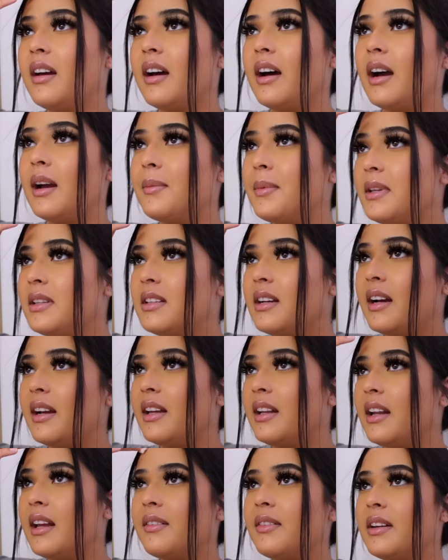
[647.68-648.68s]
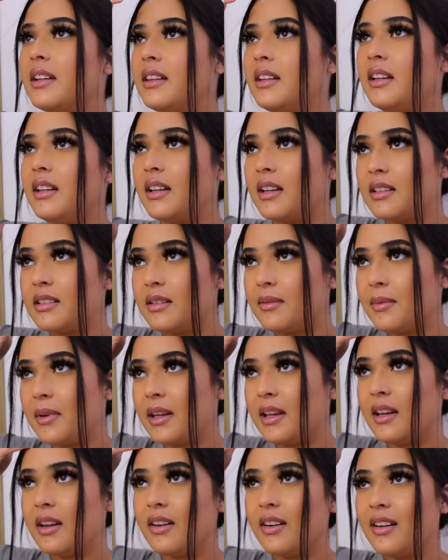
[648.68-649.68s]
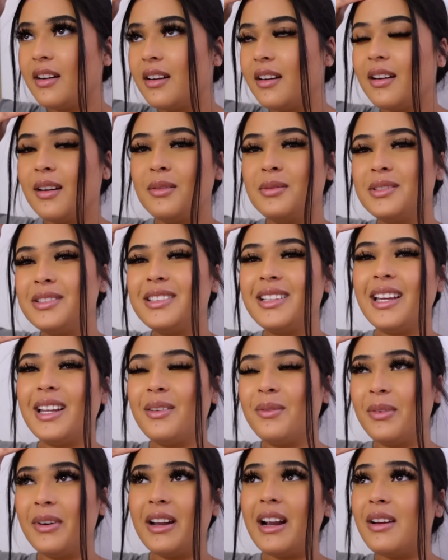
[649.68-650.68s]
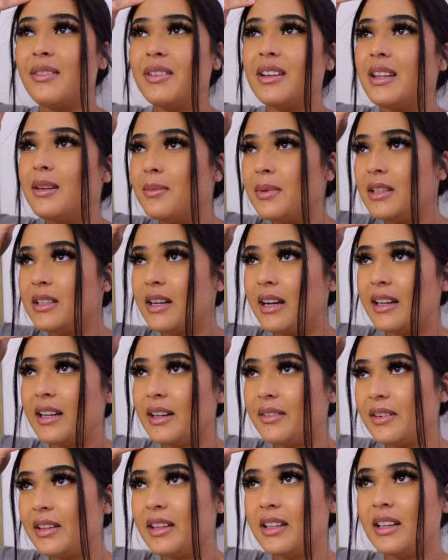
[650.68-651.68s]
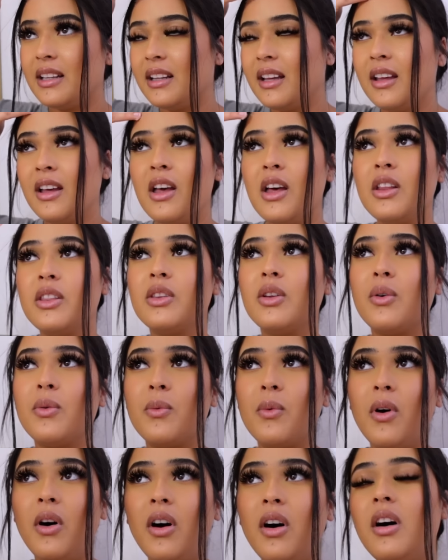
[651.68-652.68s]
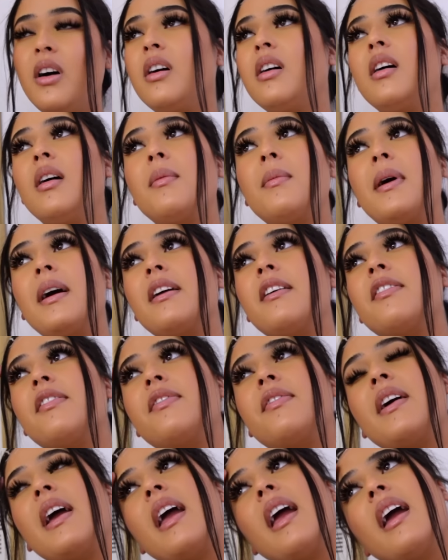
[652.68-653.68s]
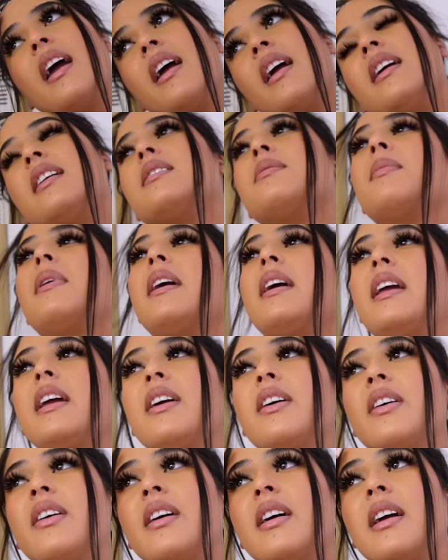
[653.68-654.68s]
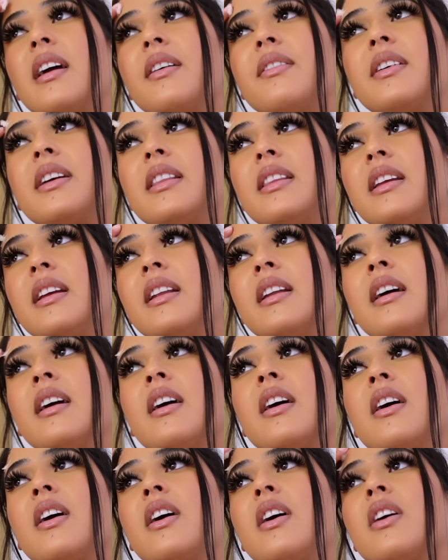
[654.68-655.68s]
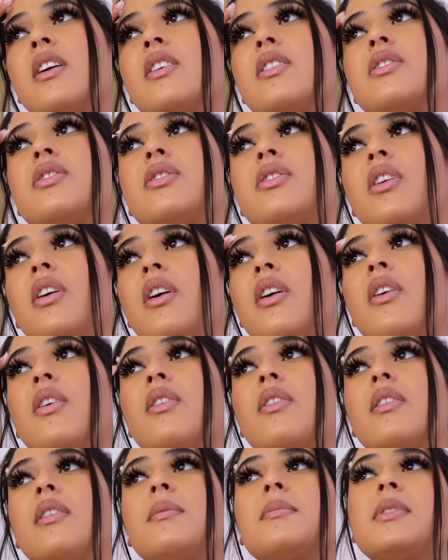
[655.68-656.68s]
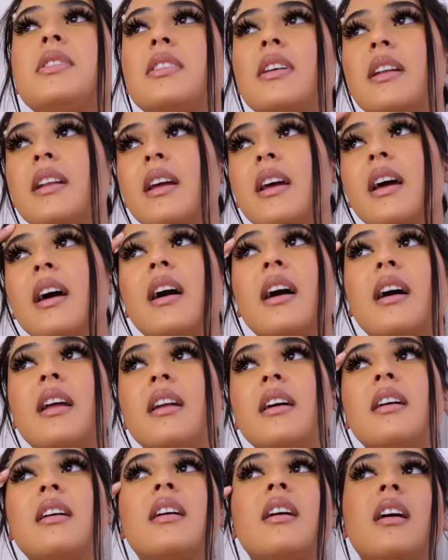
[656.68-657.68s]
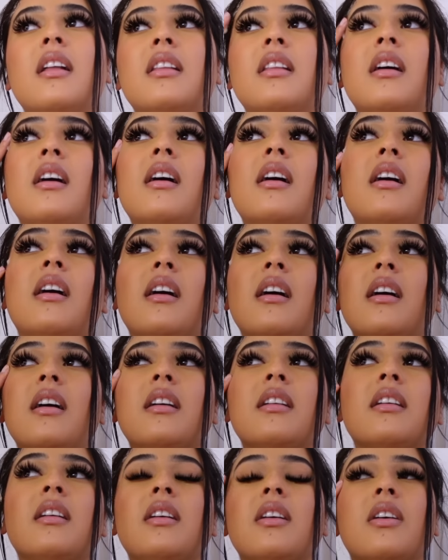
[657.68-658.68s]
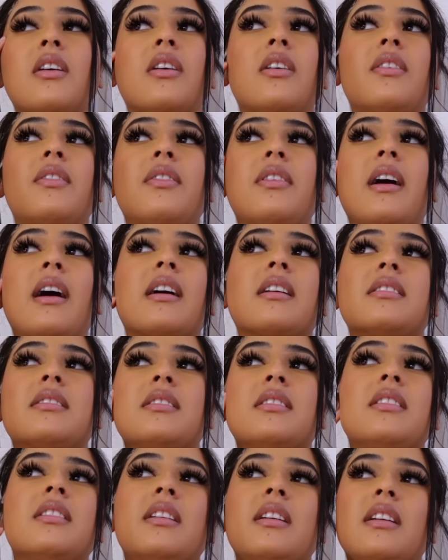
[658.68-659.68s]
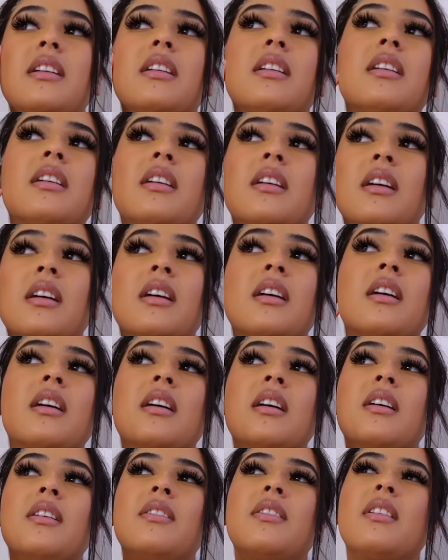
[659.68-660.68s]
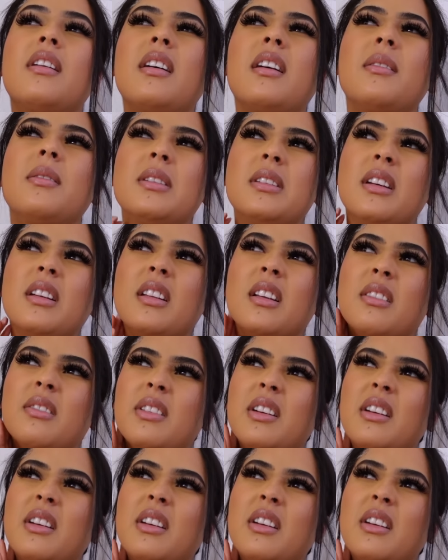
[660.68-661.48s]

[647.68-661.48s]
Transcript: I be dyeing everything except my hair. I'm just kidding, but I really be dyeing everything. The wall, my face, my ear, everything. So I'm just gonna add a lot of Vaseline. I feel like I'm saying that